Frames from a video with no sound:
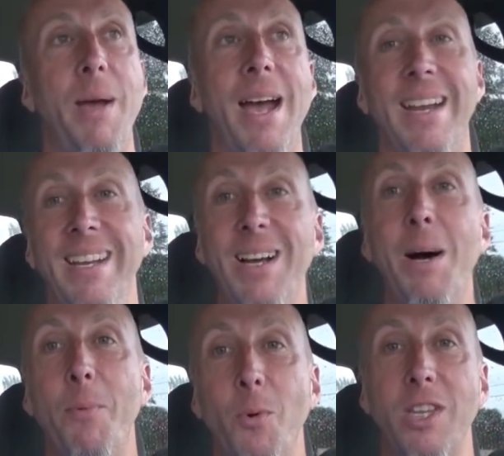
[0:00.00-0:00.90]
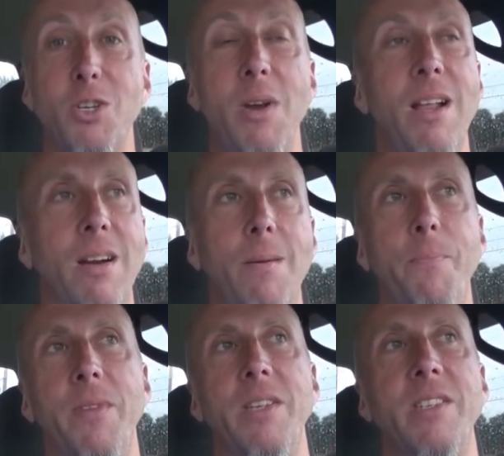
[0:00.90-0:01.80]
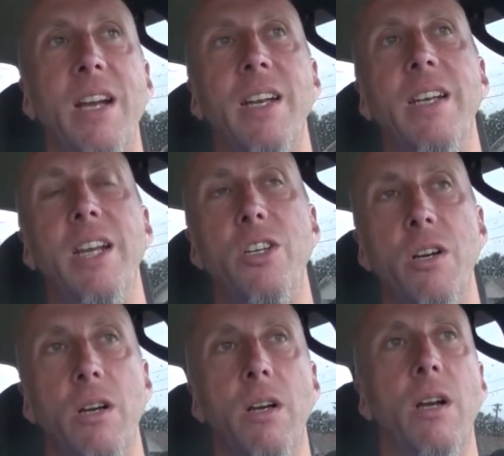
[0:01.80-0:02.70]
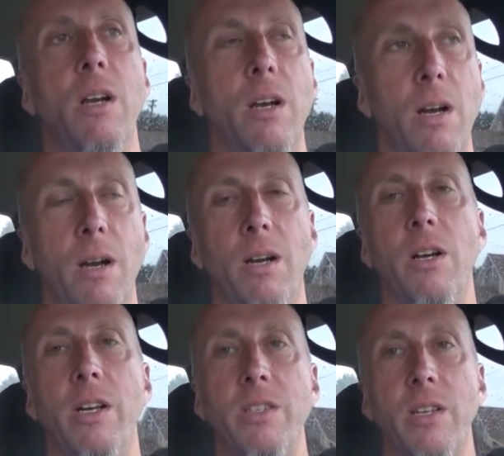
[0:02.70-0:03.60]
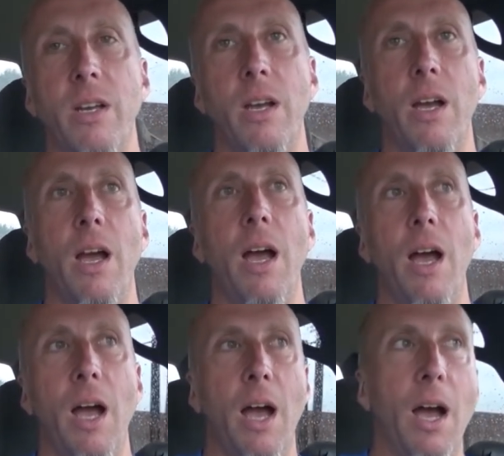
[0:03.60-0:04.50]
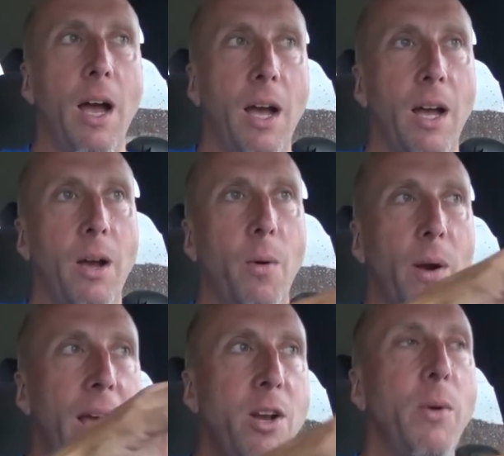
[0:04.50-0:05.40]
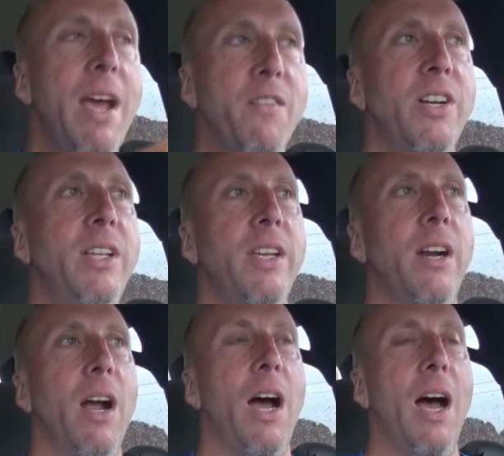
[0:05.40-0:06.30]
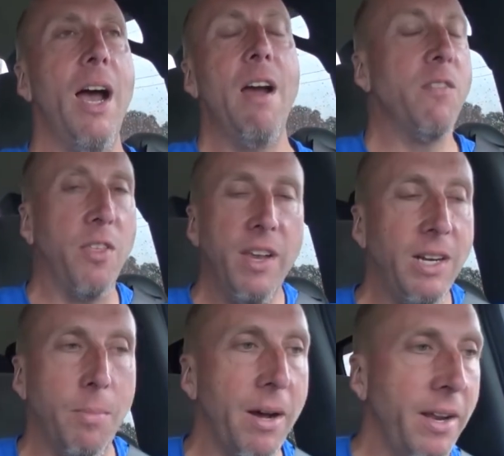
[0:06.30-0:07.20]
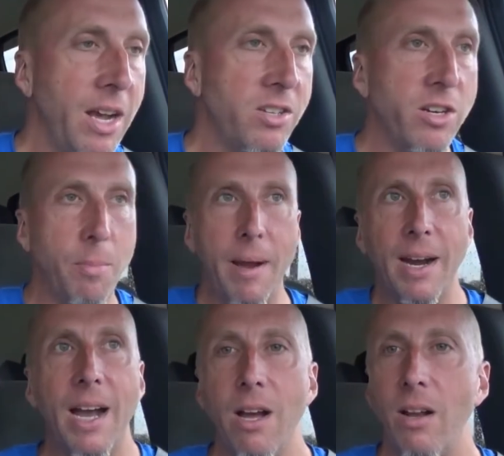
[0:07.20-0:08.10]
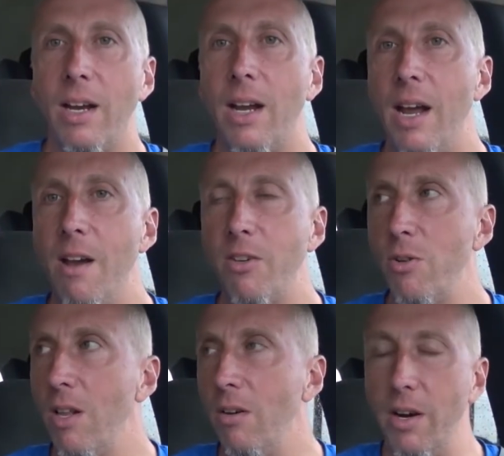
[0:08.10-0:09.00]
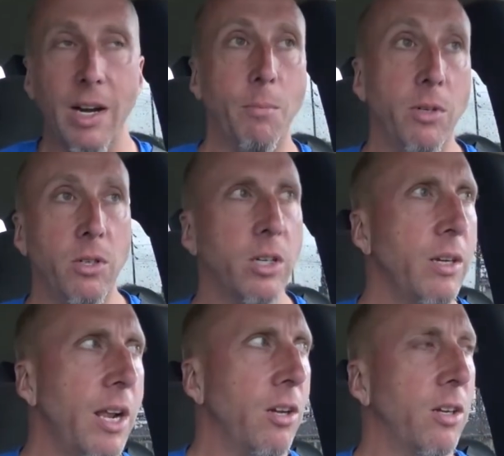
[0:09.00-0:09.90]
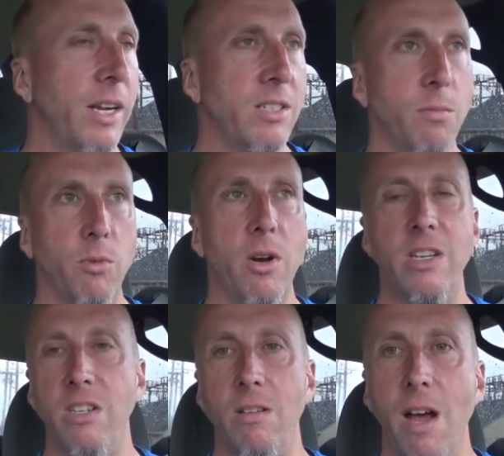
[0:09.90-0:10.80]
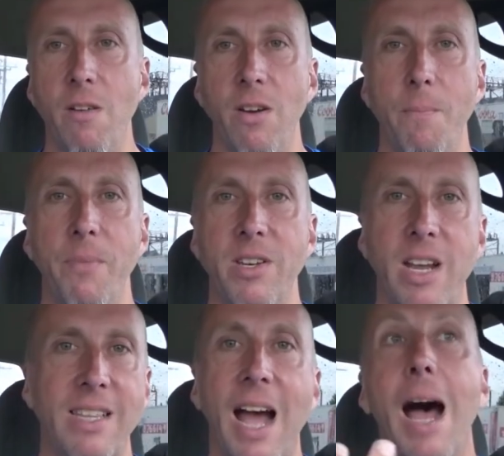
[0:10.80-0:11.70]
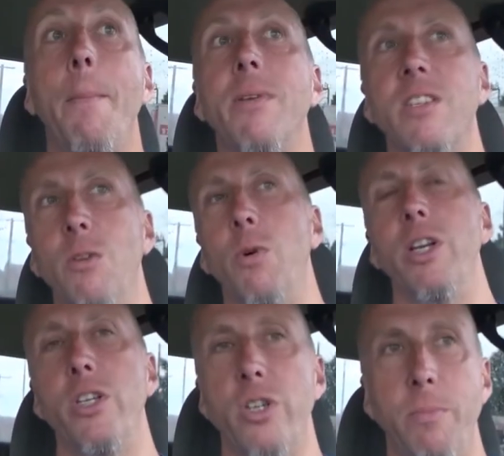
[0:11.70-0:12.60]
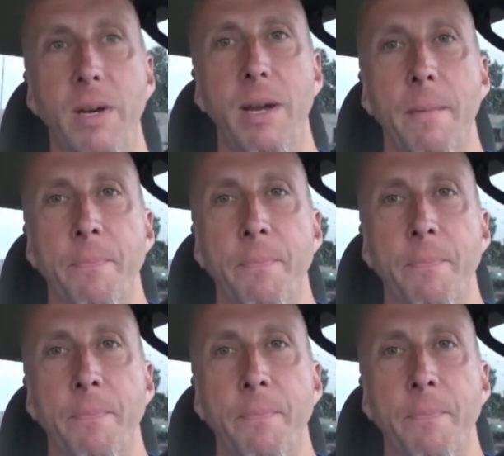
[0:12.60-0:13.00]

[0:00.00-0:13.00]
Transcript: backing up with the trailer is second nature. Because when I don't have it on there, I have to think about it. I start to back out like I have a trailer on and look, i look, like some crazy driver. It's like the opposite of what it should be.